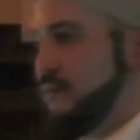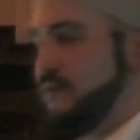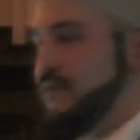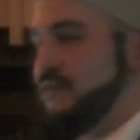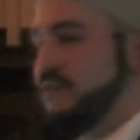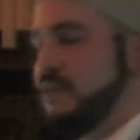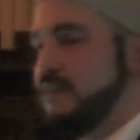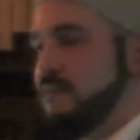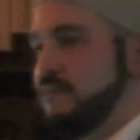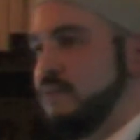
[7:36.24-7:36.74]

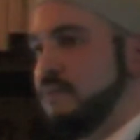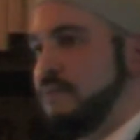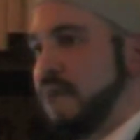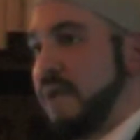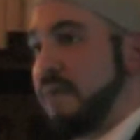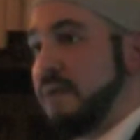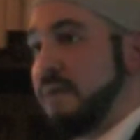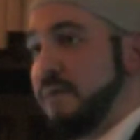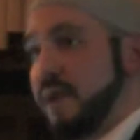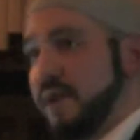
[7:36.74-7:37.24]
the
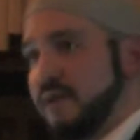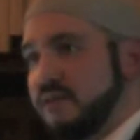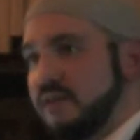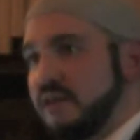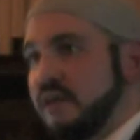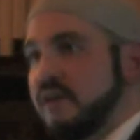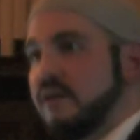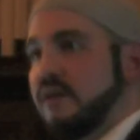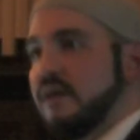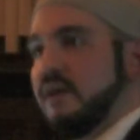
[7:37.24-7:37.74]
baby
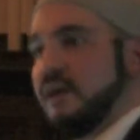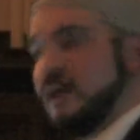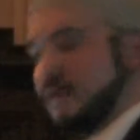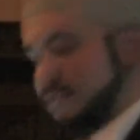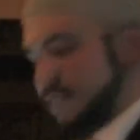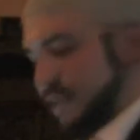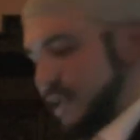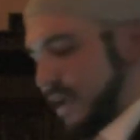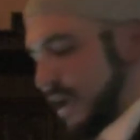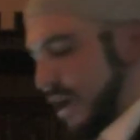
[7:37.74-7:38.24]
better,
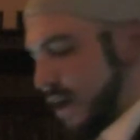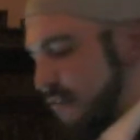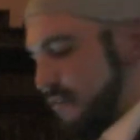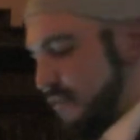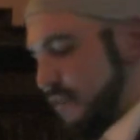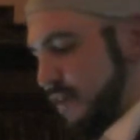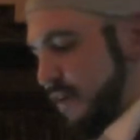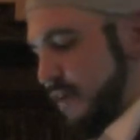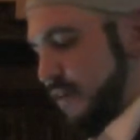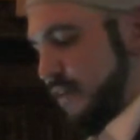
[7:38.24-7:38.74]
they
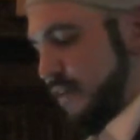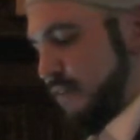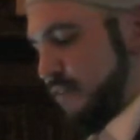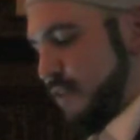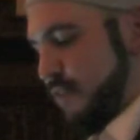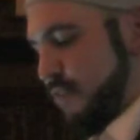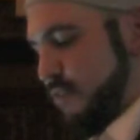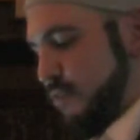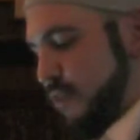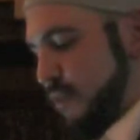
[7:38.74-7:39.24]
have,
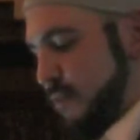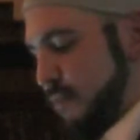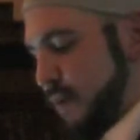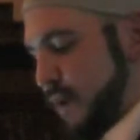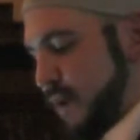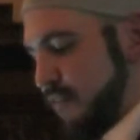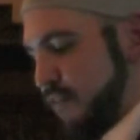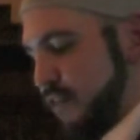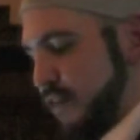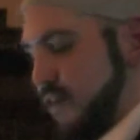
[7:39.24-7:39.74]
they're more
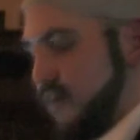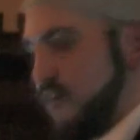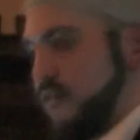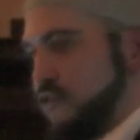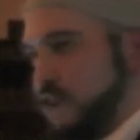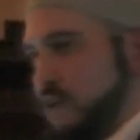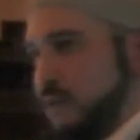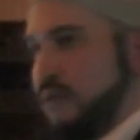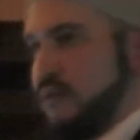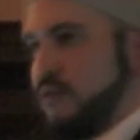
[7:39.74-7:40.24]
empathic and
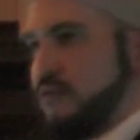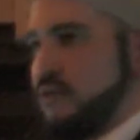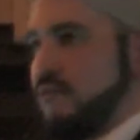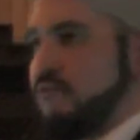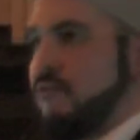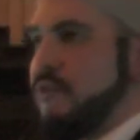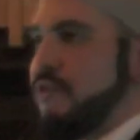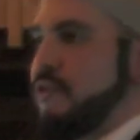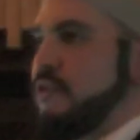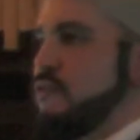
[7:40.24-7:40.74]
so on and so
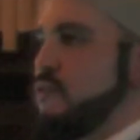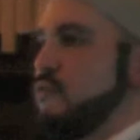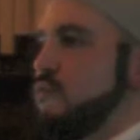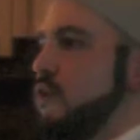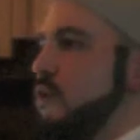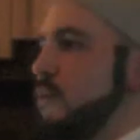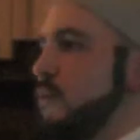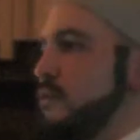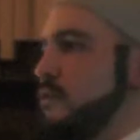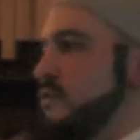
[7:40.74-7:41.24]
forth. This is all
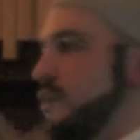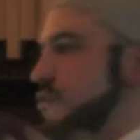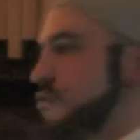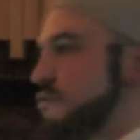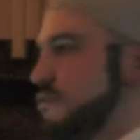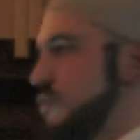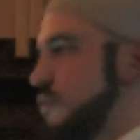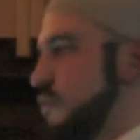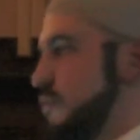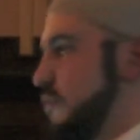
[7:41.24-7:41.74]
common
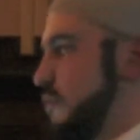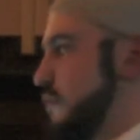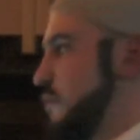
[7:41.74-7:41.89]
sense now.